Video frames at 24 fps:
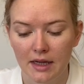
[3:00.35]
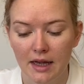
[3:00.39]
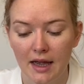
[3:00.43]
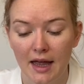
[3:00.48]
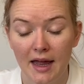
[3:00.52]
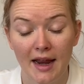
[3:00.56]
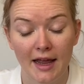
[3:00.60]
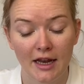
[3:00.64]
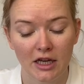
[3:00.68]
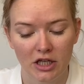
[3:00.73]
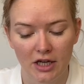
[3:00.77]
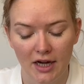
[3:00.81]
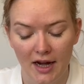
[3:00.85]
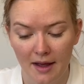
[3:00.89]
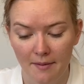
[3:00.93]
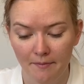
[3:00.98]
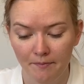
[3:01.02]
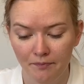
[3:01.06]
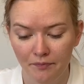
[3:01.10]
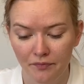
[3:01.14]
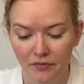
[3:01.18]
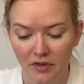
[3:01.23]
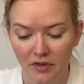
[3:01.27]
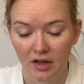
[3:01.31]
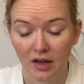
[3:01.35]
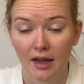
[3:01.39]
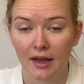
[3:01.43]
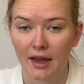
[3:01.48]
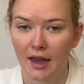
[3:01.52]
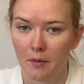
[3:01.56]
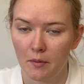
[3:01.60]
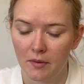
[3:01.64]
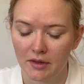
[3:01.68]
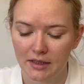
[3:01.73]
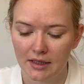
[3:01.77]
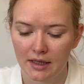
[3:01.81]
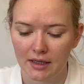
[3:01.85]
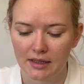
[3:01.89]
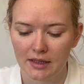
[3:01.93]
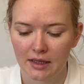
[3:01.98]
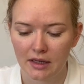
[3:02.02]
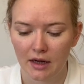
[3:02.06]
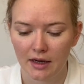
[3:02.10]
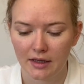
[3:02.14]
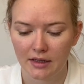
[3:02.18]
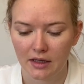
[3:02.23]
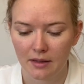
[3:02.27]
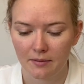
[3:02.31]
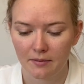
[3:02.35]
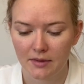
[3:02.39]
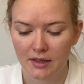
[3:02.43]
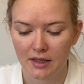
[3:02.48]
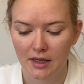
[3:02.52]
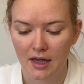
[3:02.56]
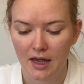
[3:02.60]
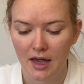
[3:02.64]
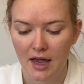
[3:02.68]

and H&M, again with 16 items.